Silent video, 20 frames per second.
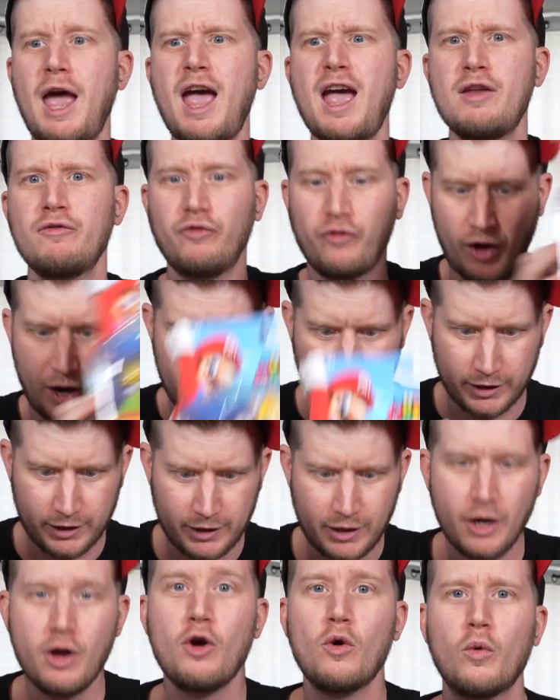And
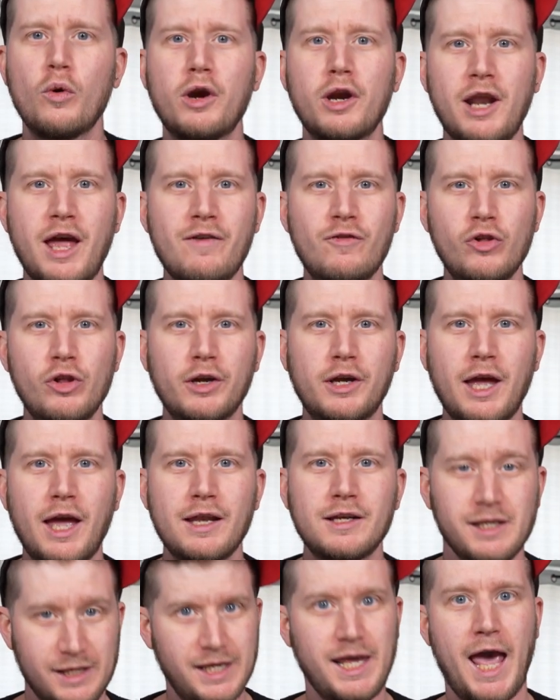finally, we're going to have a look
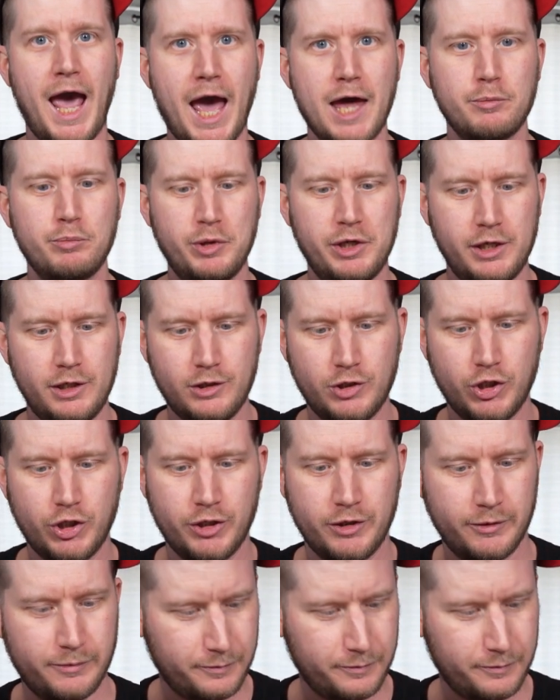at Cat Peach.